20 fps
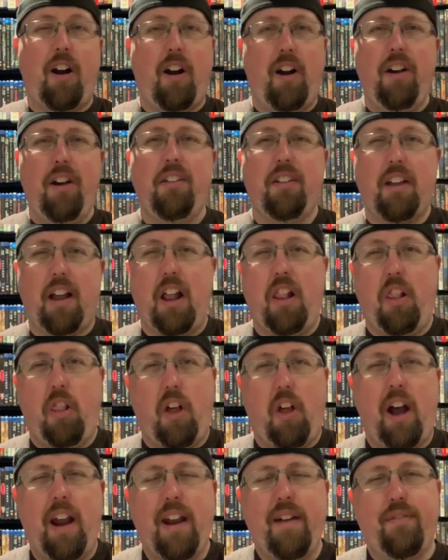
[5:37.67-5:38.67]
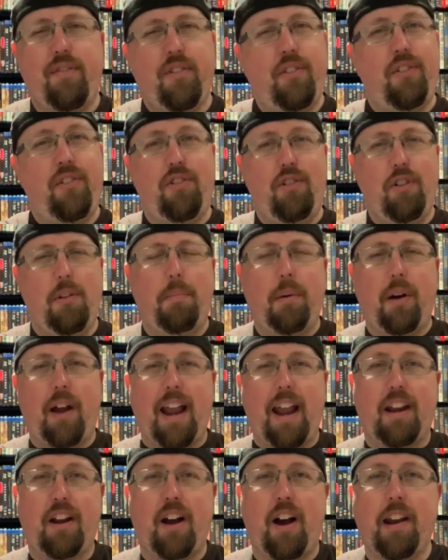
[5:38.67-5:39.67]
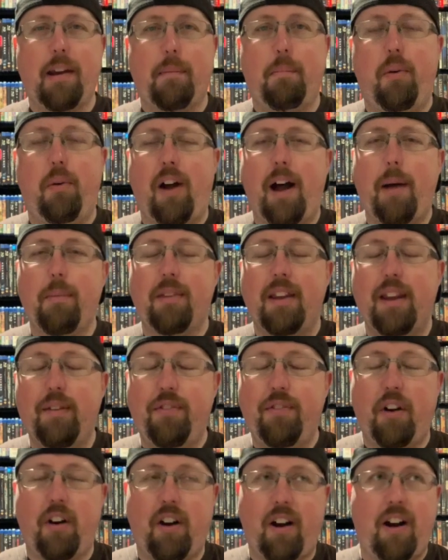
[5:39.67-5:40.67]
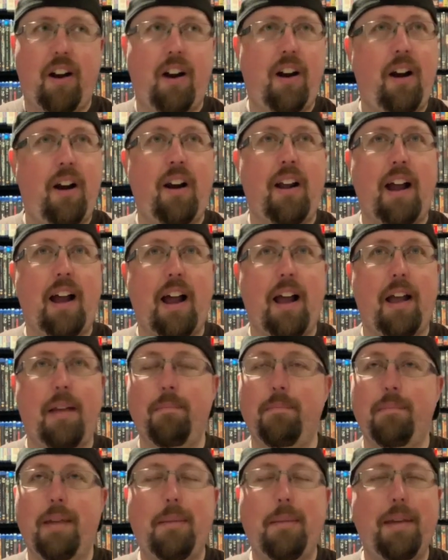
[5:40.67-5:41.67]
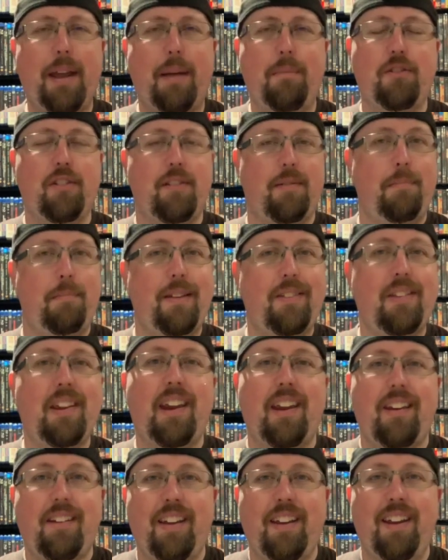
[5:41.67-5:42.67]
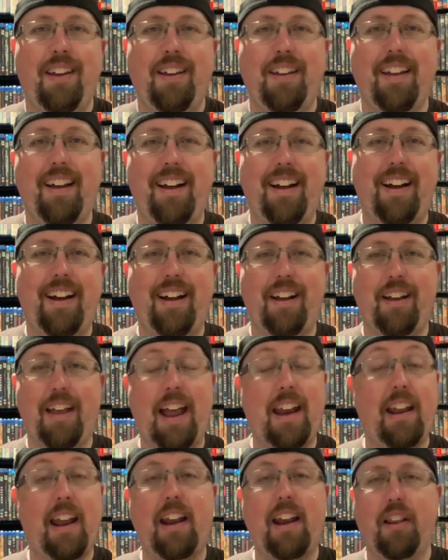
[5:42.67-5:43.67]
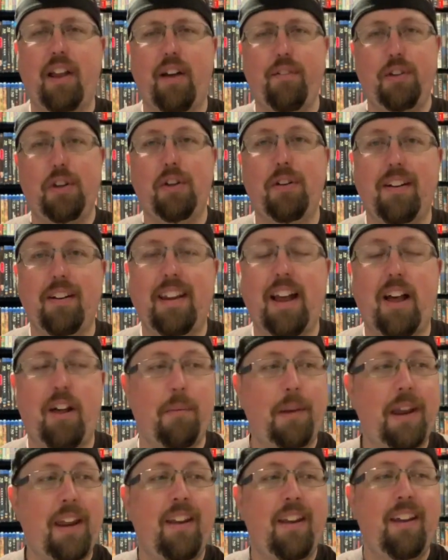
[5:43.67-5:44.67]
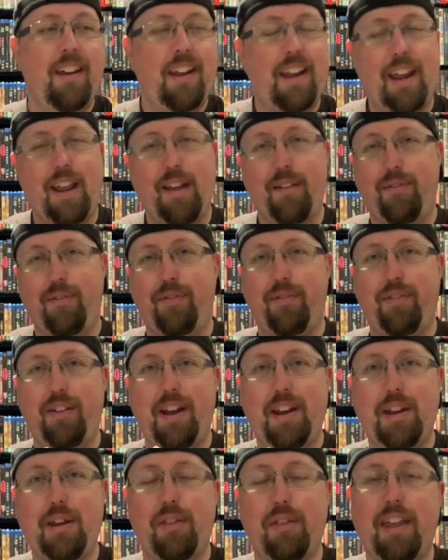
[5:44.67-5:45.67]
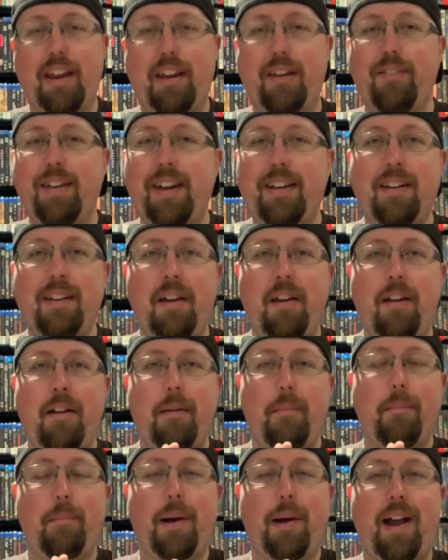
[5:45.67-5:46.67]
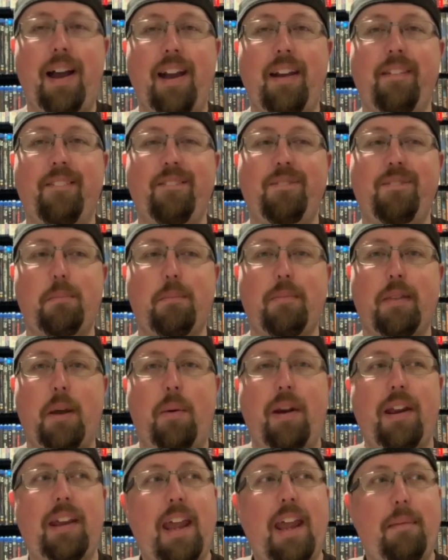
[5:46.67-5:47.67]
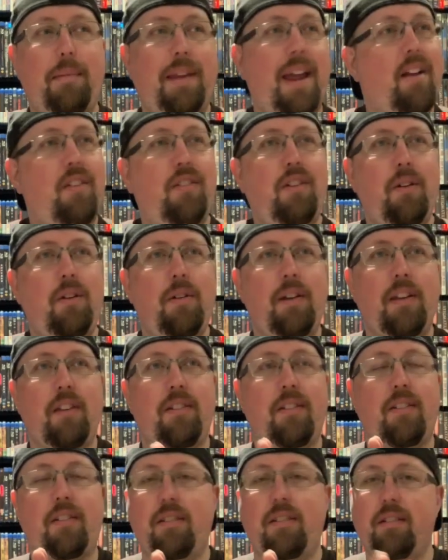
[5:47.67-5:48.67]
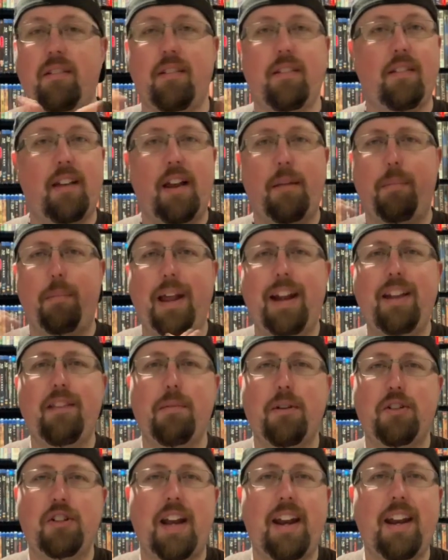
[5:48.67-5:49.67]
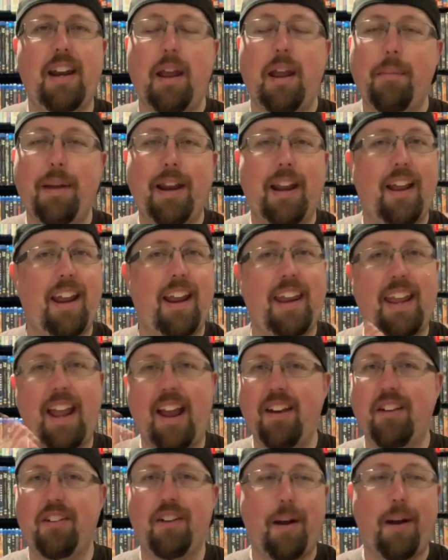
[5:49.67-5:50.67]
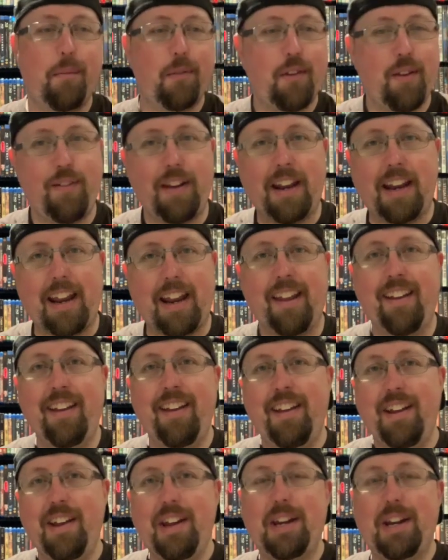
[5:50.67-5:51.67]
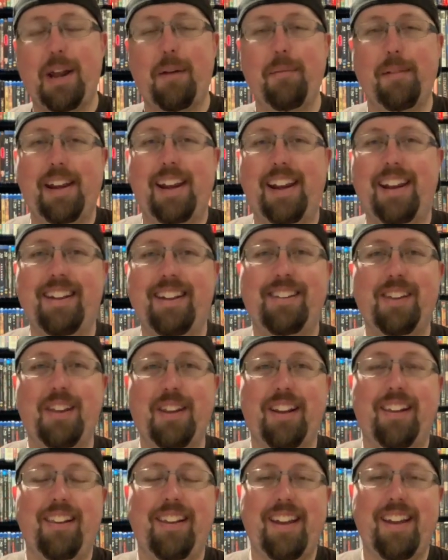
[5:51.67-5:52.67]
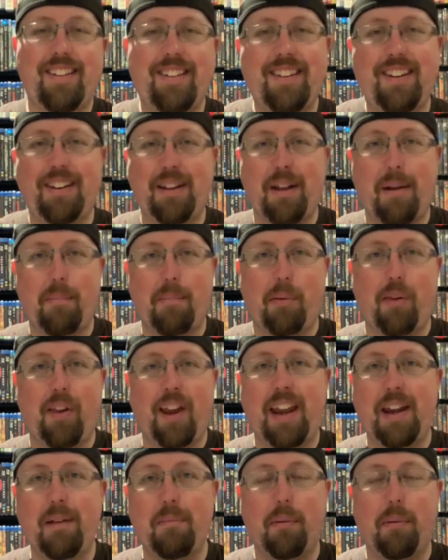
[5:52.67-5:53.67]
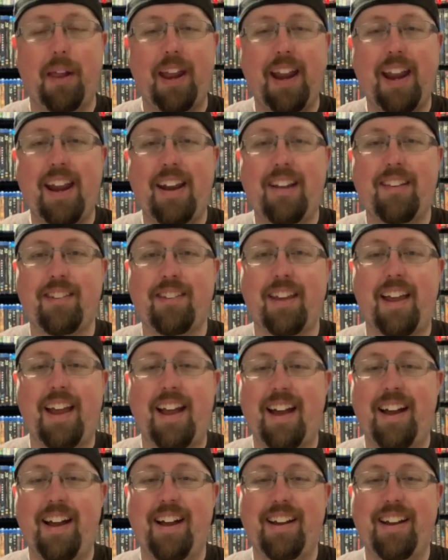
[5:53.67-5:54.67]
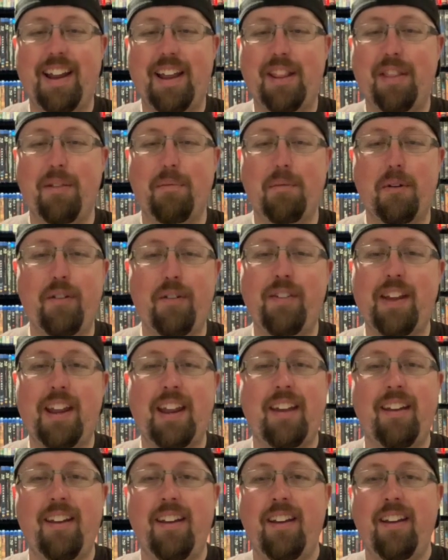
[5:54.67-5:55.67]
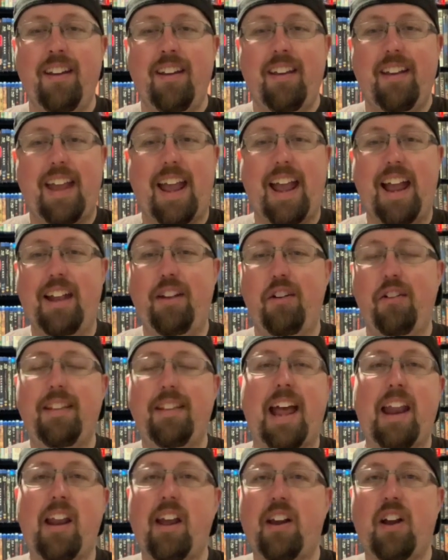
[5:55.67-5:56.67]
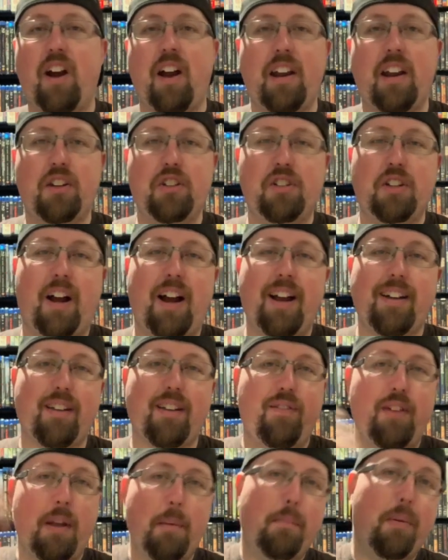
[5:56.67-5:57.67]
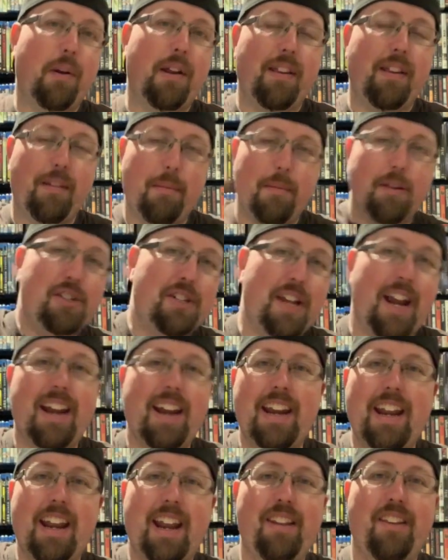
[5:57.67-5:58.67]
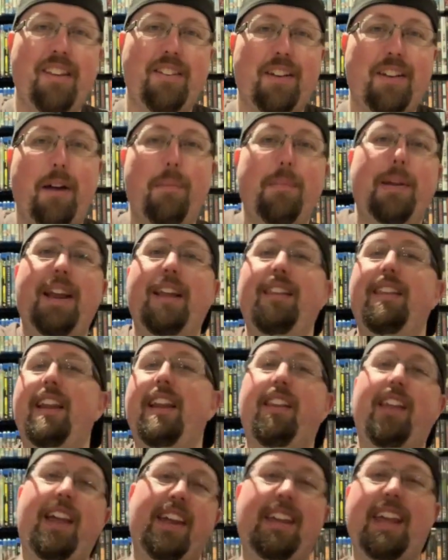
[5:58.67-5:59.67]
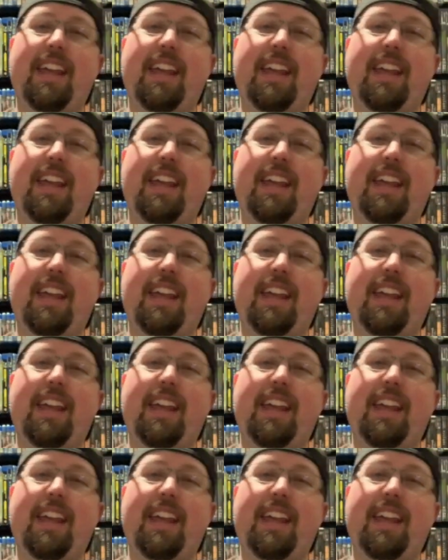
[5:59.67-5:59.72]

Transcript: aren't a lot of super iconic props, and if there are, maybe I'm just missing it, and I'd love you to tell me if you think of it. But what it came down to is Blade's machete. I mean, again, Tom Savini coming into the list, playing Blades in the movie, and there's that iconic shot of him putting the machete in the zombie and then like